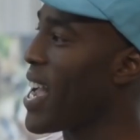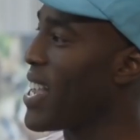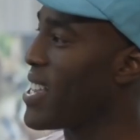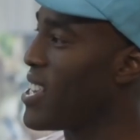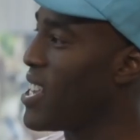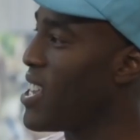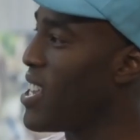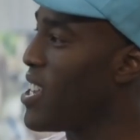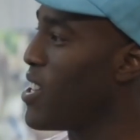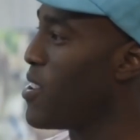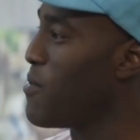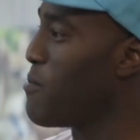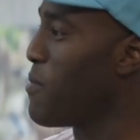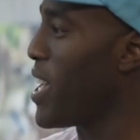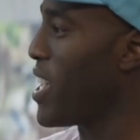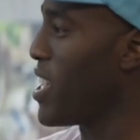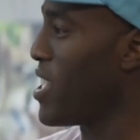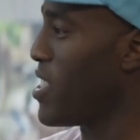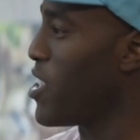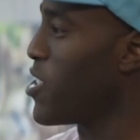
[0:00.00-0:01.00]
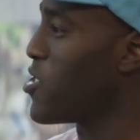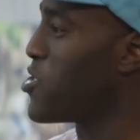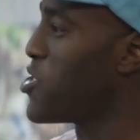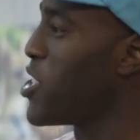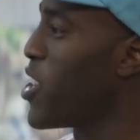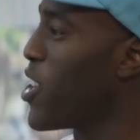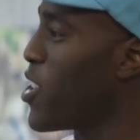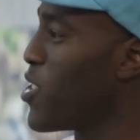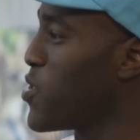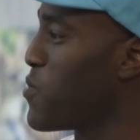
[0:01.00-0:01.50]
IKEA making their
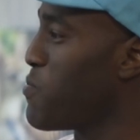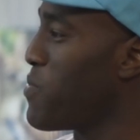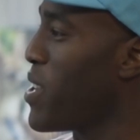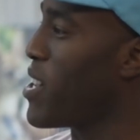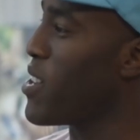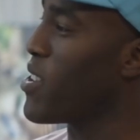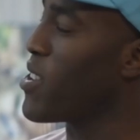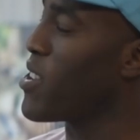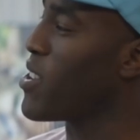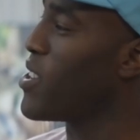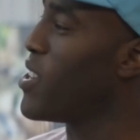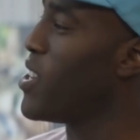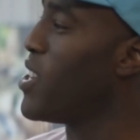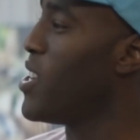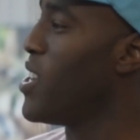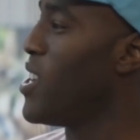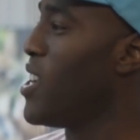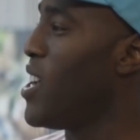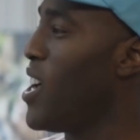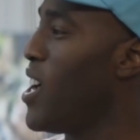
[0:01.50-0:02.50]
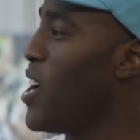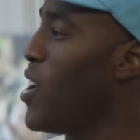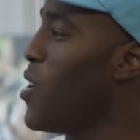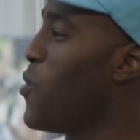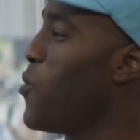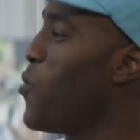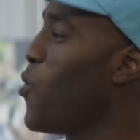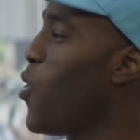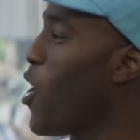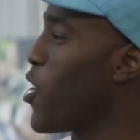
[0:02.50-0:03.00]
chairs better, yeah.
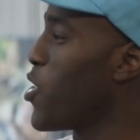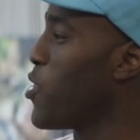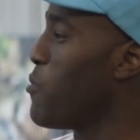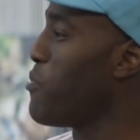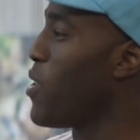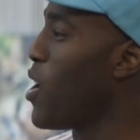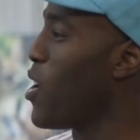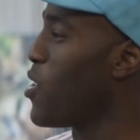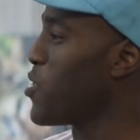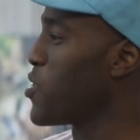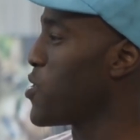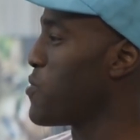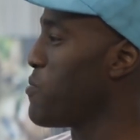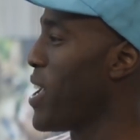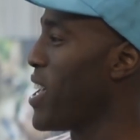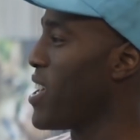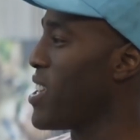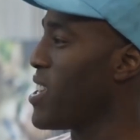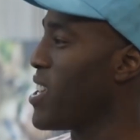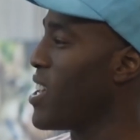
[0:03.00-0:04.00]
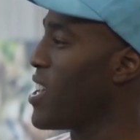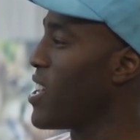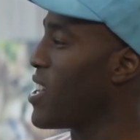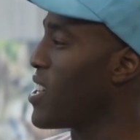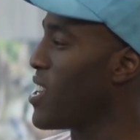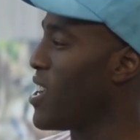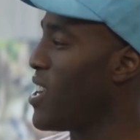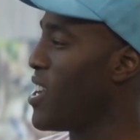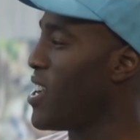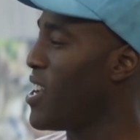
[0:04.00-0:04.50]
Uh, water bottles
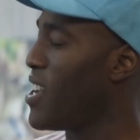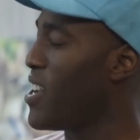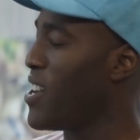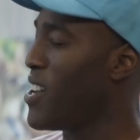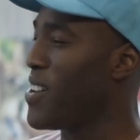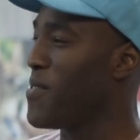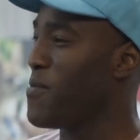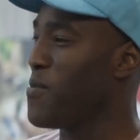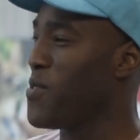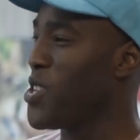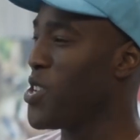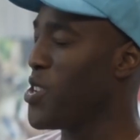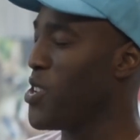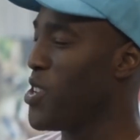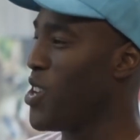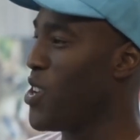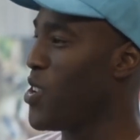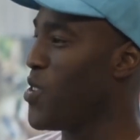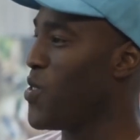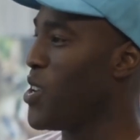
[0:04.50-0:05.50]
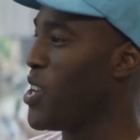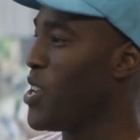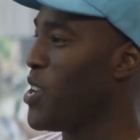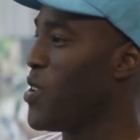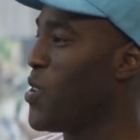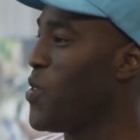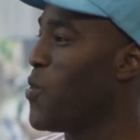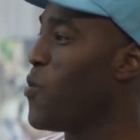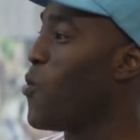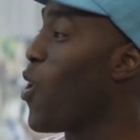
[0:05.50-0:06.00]
making uh, you know
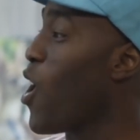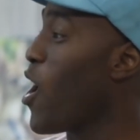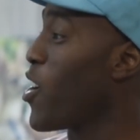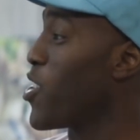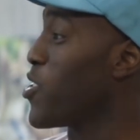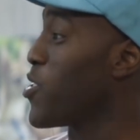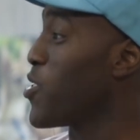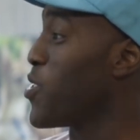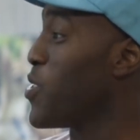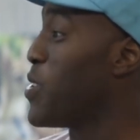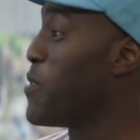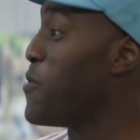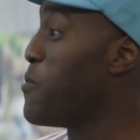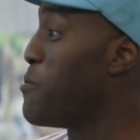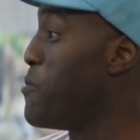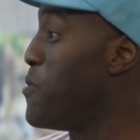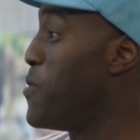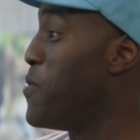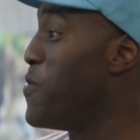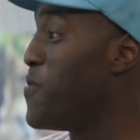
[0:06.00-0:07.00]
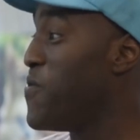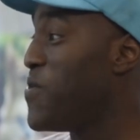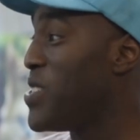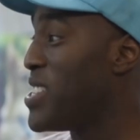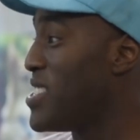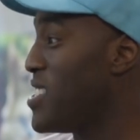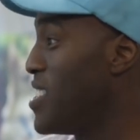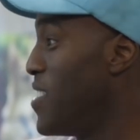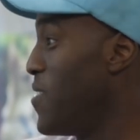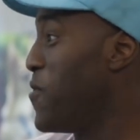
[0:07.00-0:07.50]
water
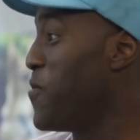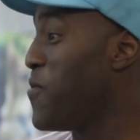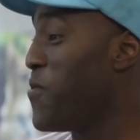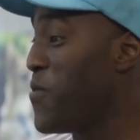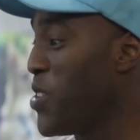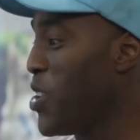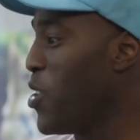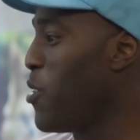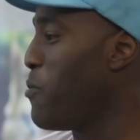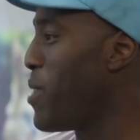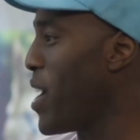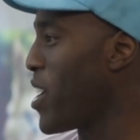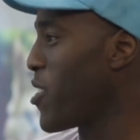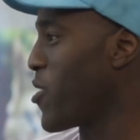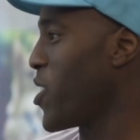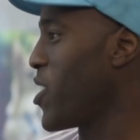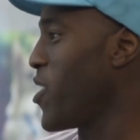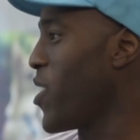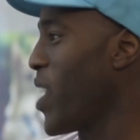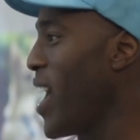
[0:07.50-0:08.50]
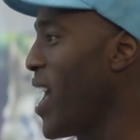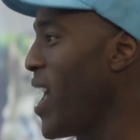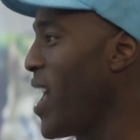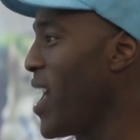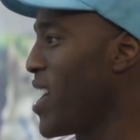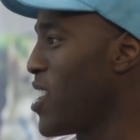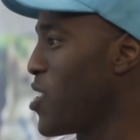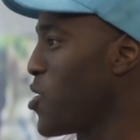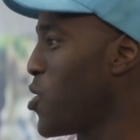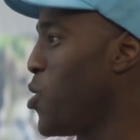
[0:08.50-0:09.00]
feel better in cooler,
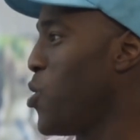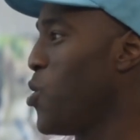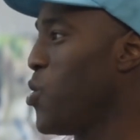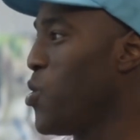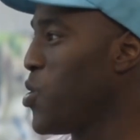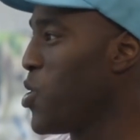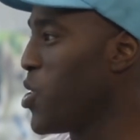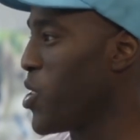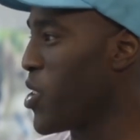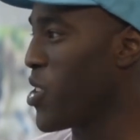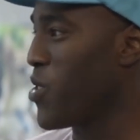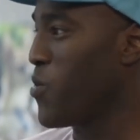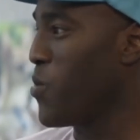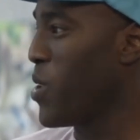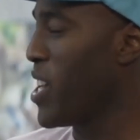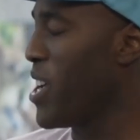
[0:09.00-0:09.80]
your hand, cooler, whatever, yeah.